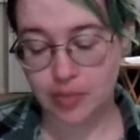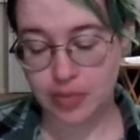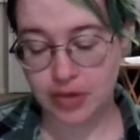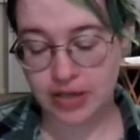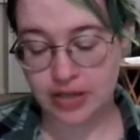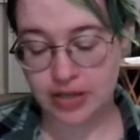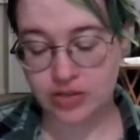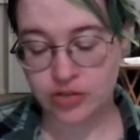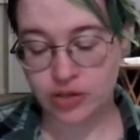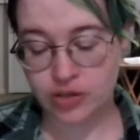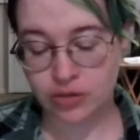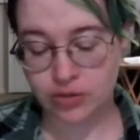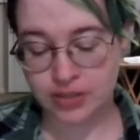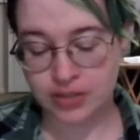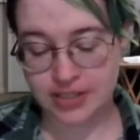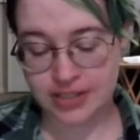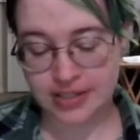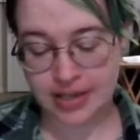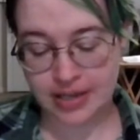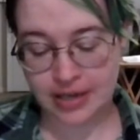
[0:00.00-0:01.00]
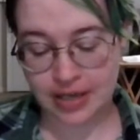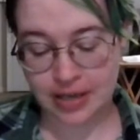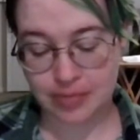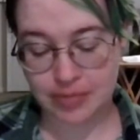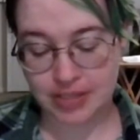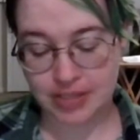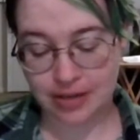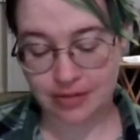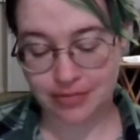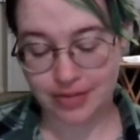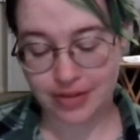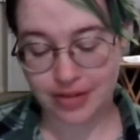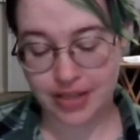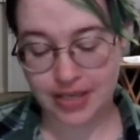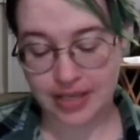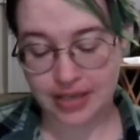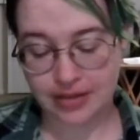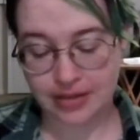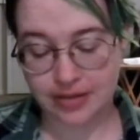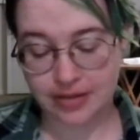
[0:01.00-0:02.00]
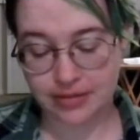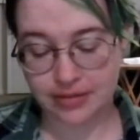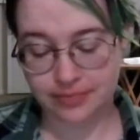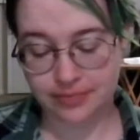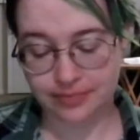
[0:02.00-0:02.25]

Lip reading: but he struggled to steady himself and think.